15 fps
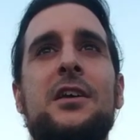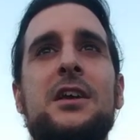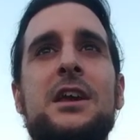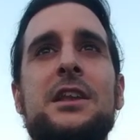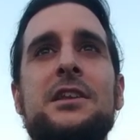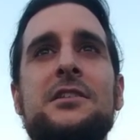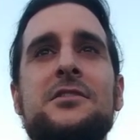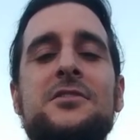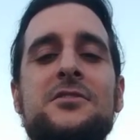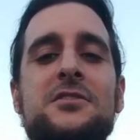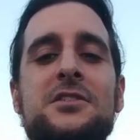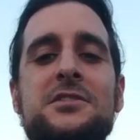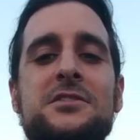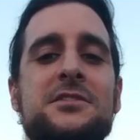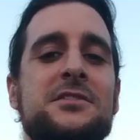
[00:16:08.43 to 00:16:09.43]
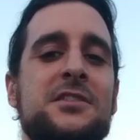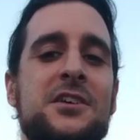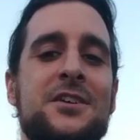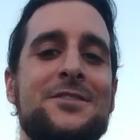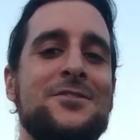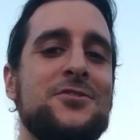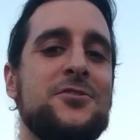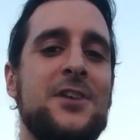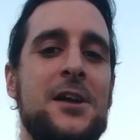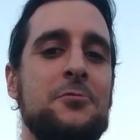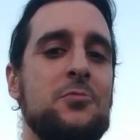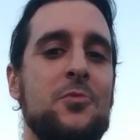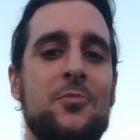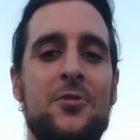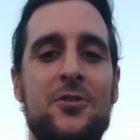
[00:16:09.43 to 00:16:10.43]
And this is the
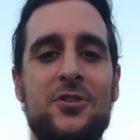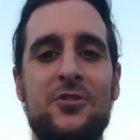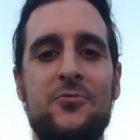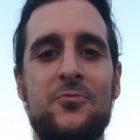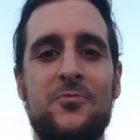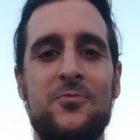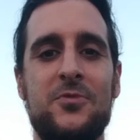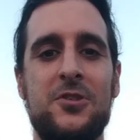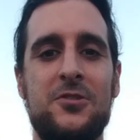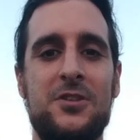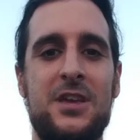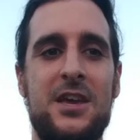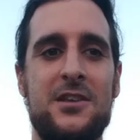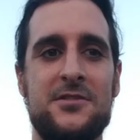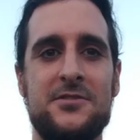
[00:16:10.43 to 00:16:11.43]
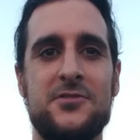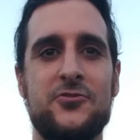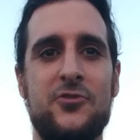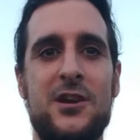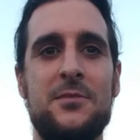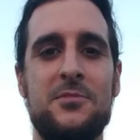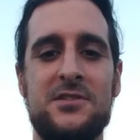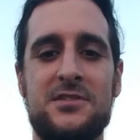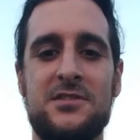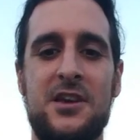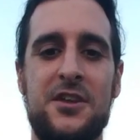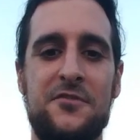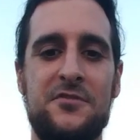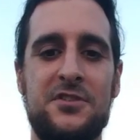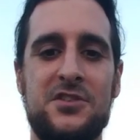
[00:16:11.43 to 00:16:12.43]
undescribable part. You can't describe this
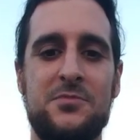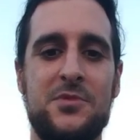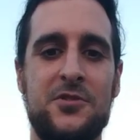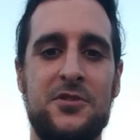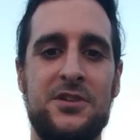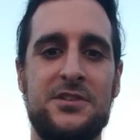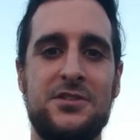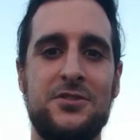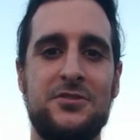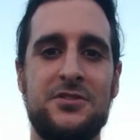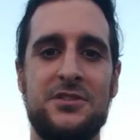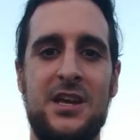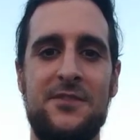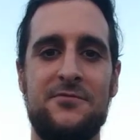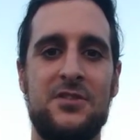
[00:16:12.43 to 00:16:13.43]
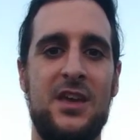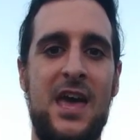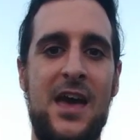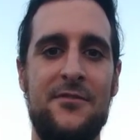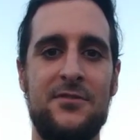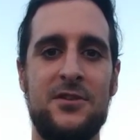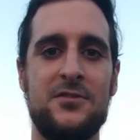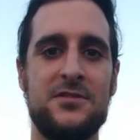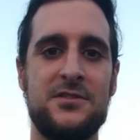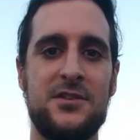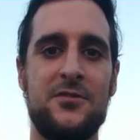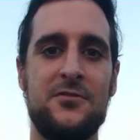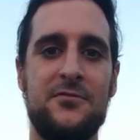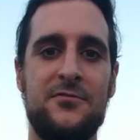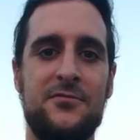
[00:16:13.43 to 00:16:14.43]
kind of experience. You just have to have it
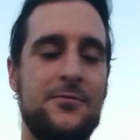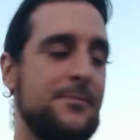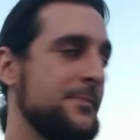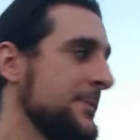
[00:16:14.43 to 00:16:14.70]
yourself.